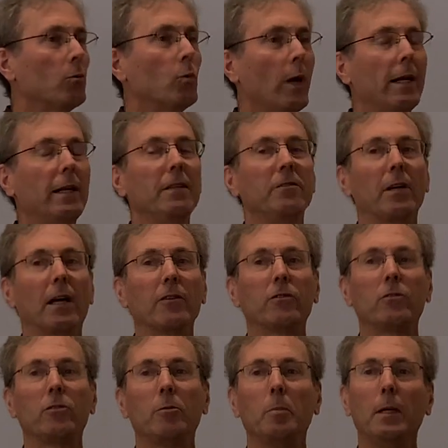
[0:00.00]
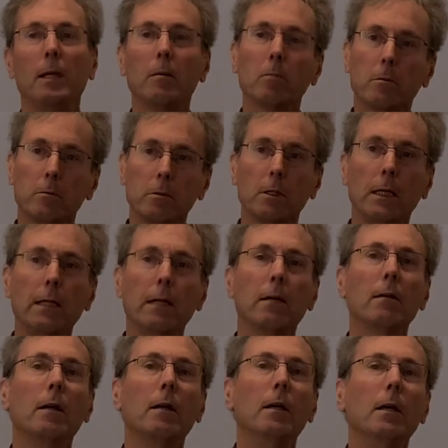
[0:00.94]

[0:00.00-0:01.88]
readies us to be able to hear